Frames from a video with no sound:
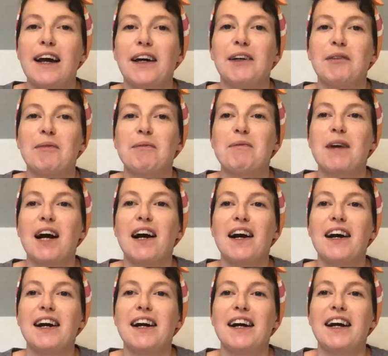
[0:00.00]

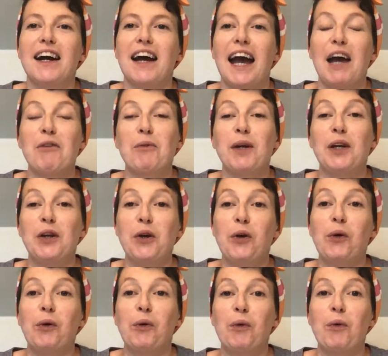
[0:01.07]
and we
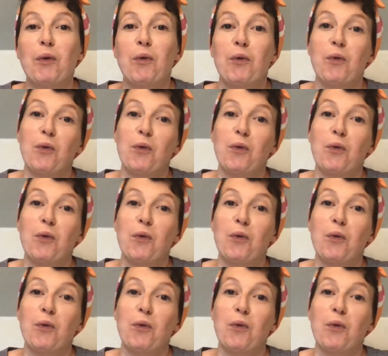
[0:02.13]
knew